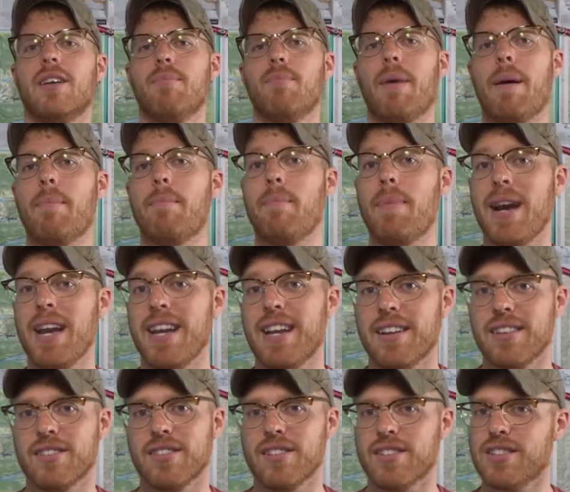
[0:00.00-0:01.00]
My
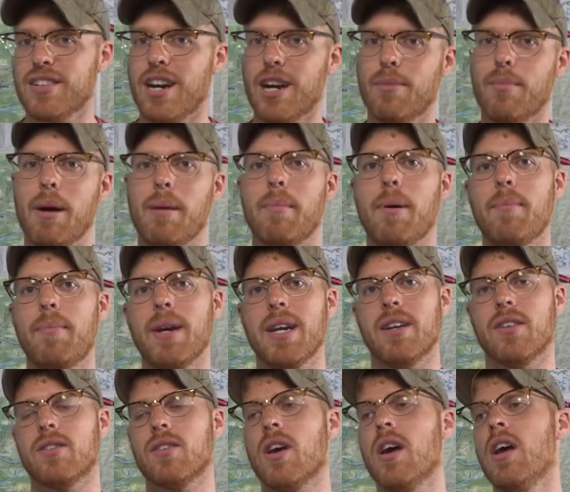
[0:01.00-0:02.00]
pants, let's talk about my
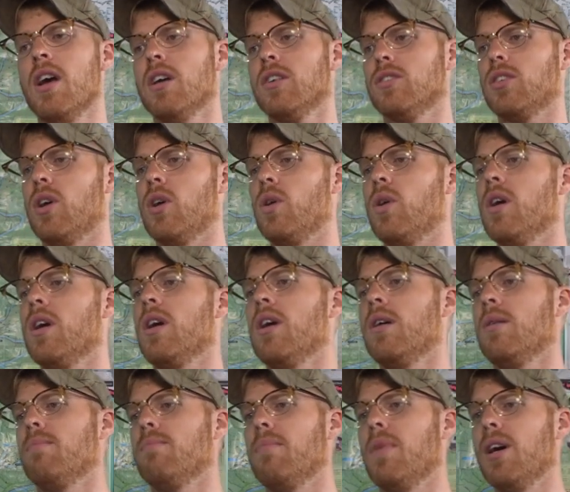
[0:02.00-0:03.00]
pants. So
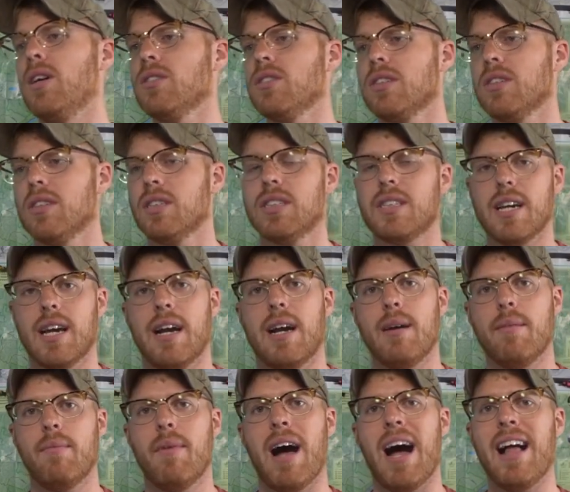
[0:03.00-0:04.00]
most of the
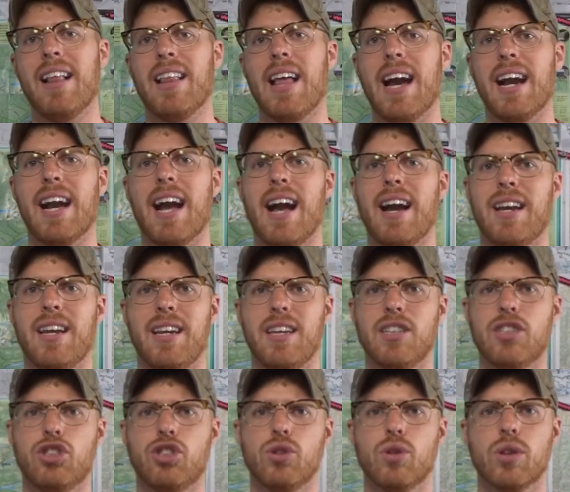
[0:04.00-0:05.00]
time I like hiking
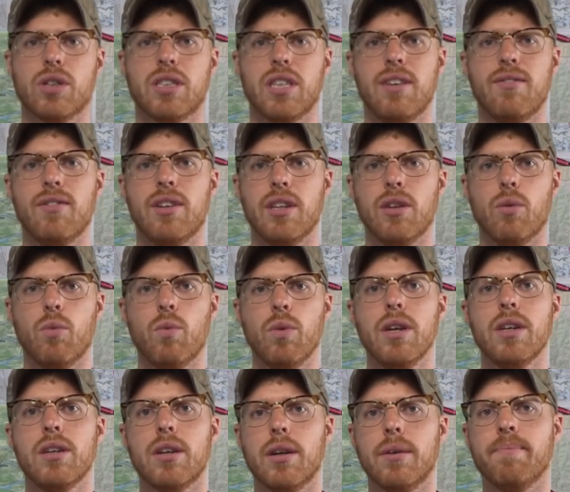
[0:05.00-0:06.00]
in shorts even in the
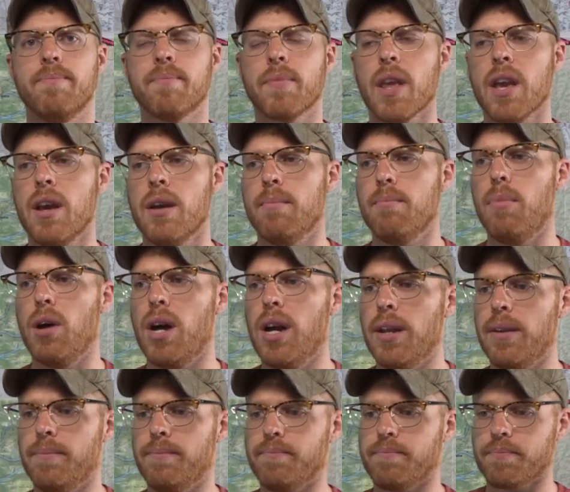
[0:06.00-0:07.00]
winter,
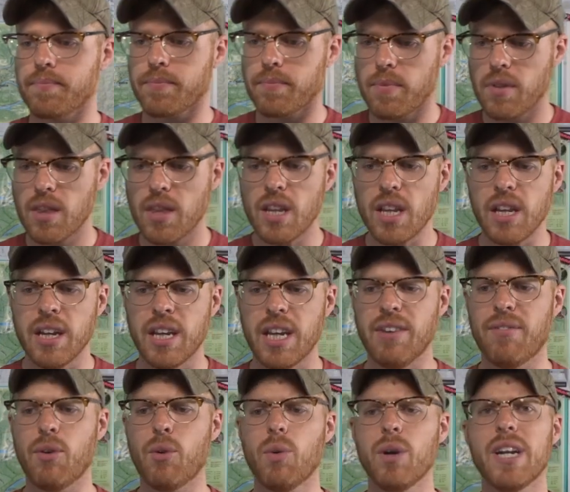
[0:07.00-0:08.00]
but
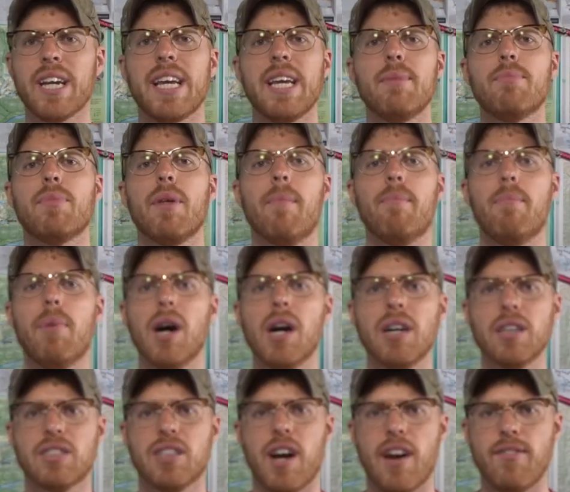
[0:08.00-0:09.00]
if I want to keep the
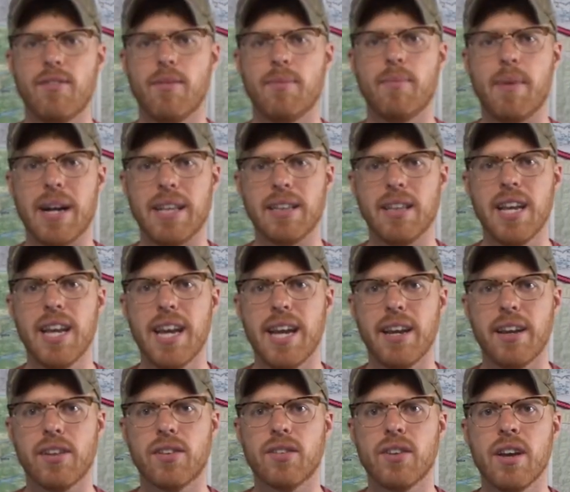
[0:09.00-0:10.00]
bugs off of my
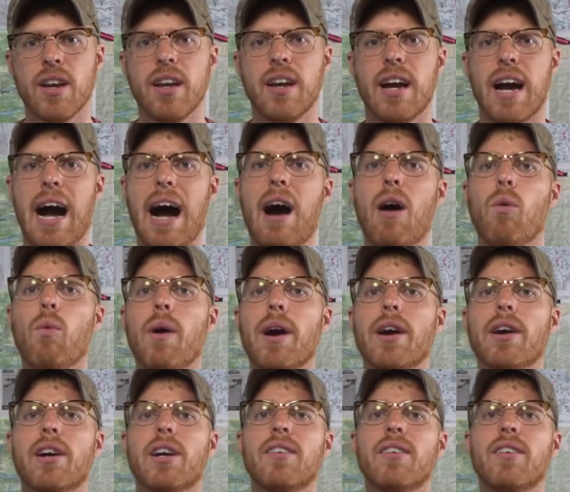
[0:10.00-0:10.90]
legs, I'll wear